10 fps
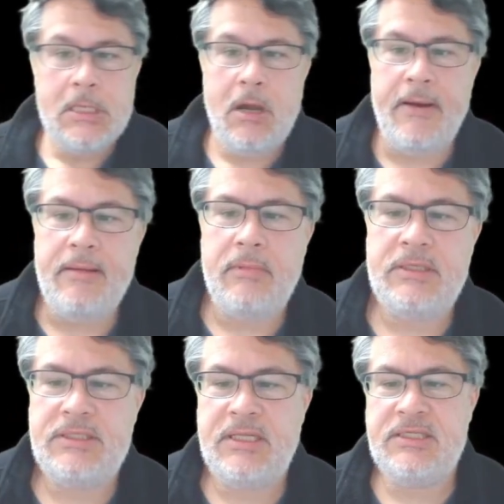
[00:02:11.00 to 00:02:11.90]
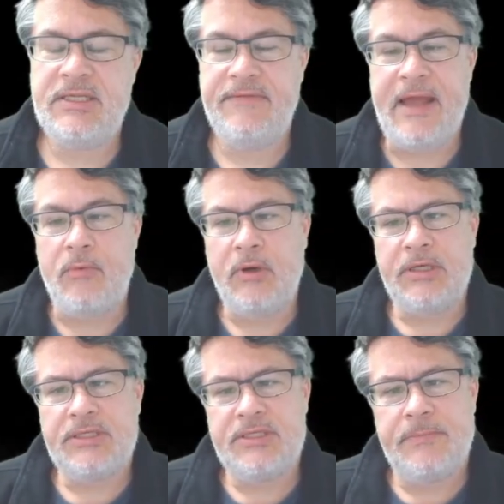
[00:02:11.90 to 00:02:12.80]
All right, let's see if that
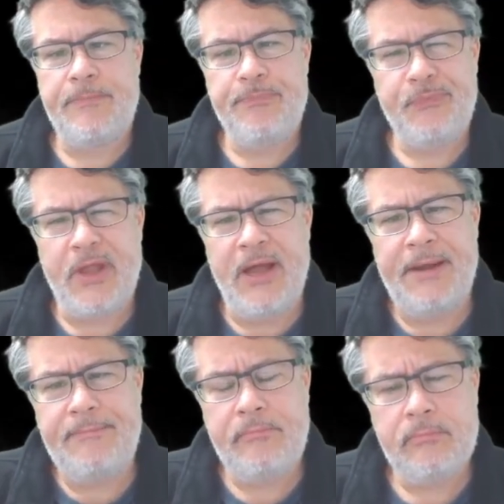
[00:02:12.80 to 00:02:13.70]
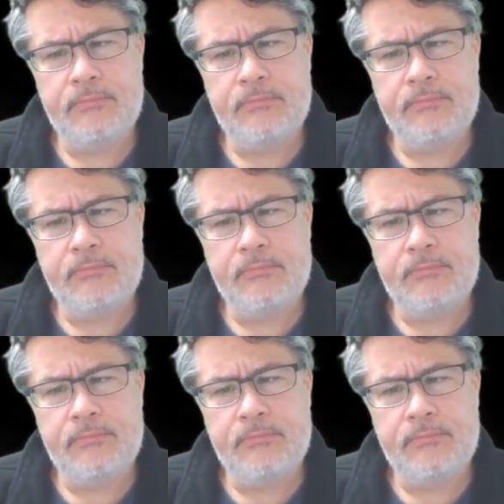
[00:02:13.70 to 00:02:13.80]
works. And